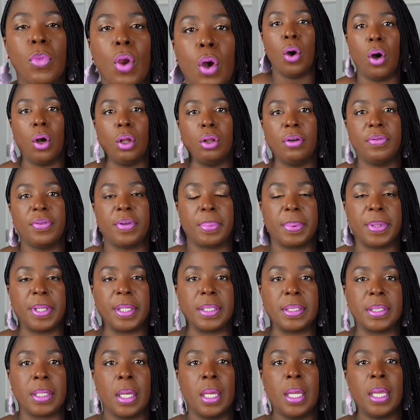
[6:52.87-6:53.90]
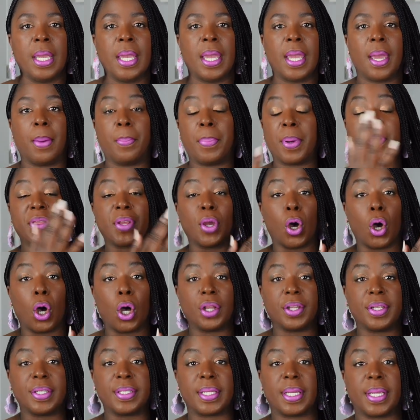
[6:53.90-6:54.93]
all over the place, and but they're
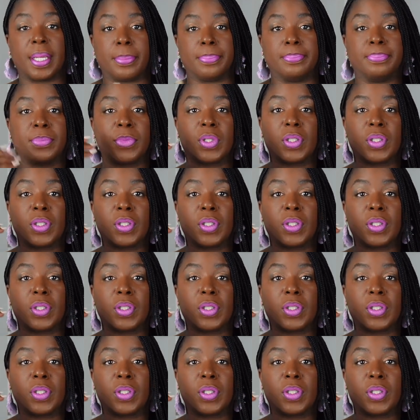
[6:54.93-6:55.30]
all the same.